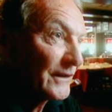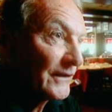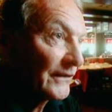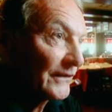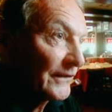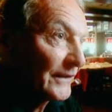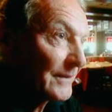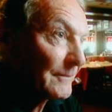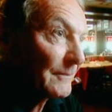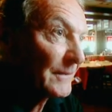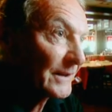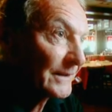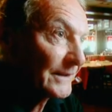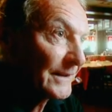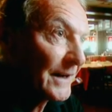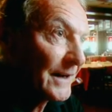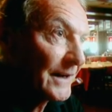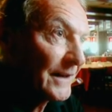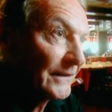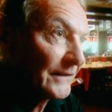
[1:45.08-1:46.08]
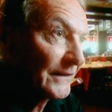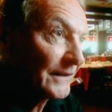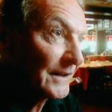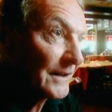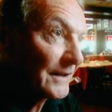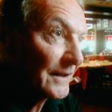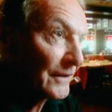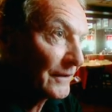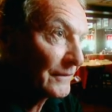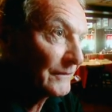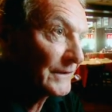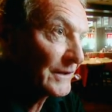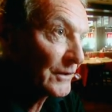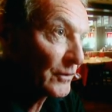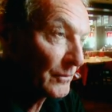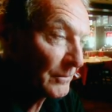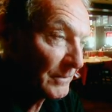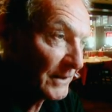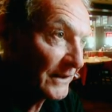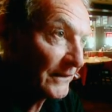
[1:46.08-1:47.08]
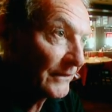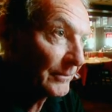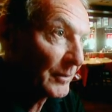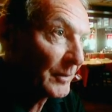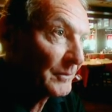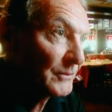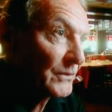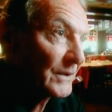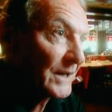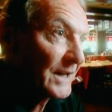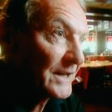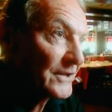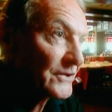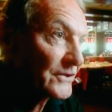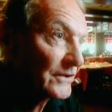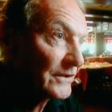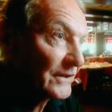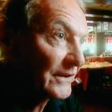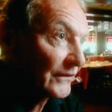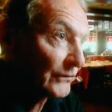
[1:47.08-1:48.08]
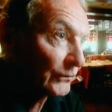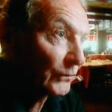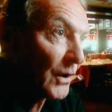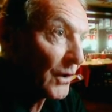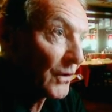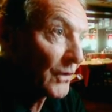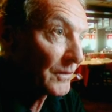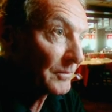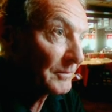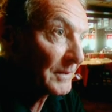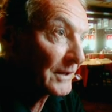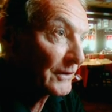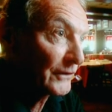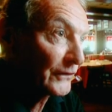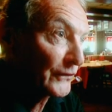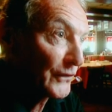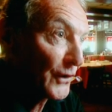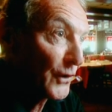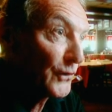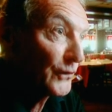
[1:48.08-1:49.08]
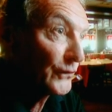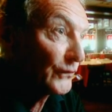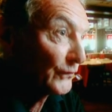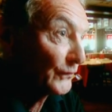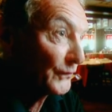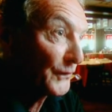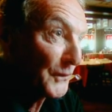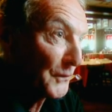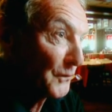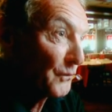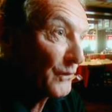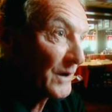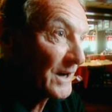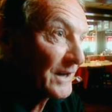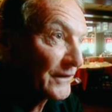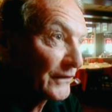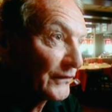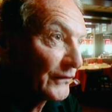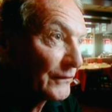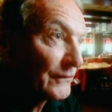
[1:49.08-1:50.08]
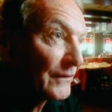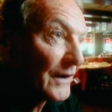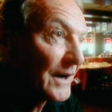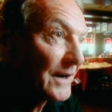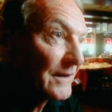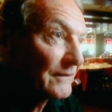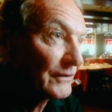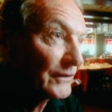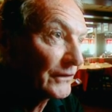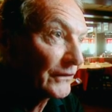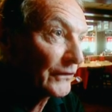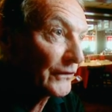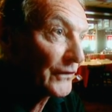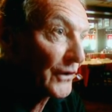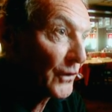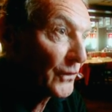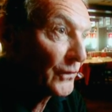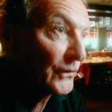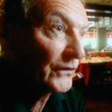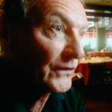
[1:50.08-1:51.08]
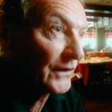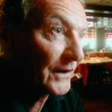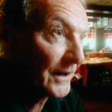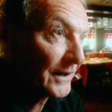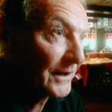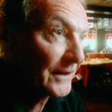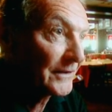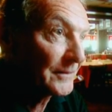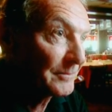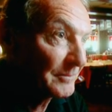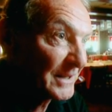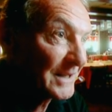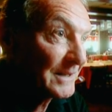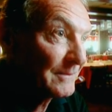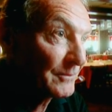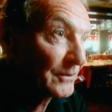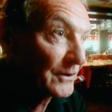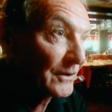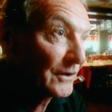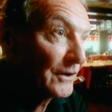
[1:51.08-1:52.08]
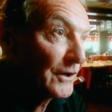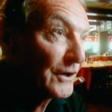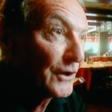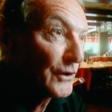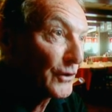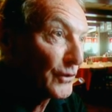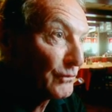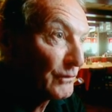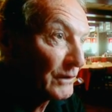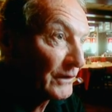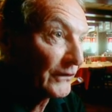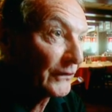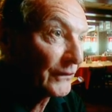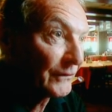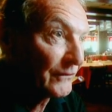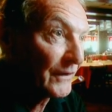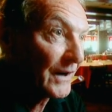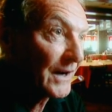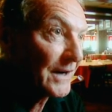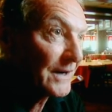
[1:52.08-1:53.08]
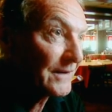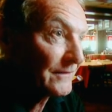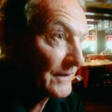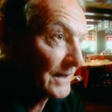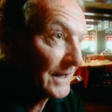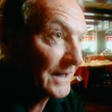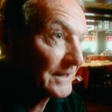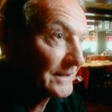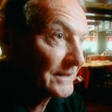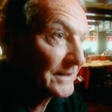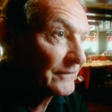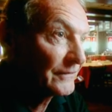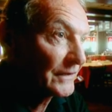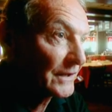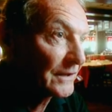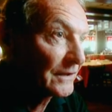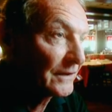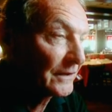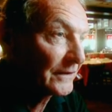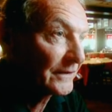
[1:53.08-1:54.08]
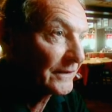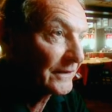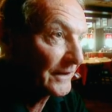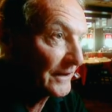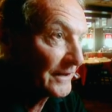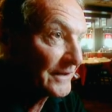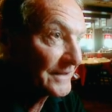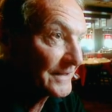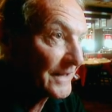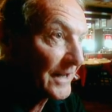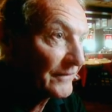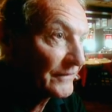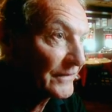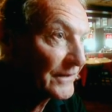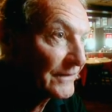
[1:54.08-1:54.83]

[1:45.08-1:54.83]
stigmatizing of the obese population is wrong because those were the survivors. Those are the people who would survive a difficult and tough